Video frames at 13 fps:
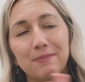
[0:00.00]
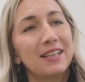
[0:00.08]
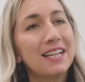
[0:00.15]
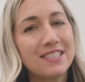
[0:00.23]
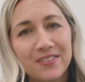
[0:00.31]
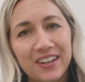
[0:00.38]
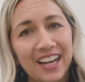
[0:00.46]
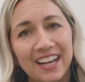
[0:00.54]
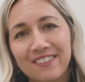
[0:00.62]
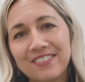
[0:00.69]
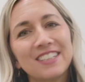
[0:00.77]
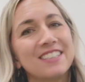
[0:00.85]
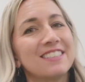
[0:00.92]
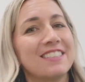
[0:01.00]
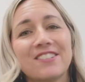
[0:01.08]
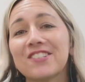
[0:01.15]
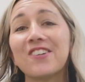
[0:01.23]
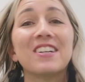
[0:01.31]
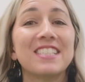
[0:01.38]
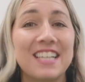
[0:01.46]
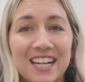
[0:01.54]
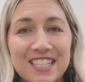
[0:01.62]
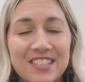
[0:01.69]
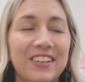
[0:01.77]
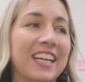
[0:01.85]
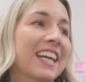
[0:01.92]
but that's okay because there's always
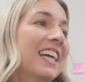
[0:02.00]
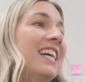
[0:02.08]
next week.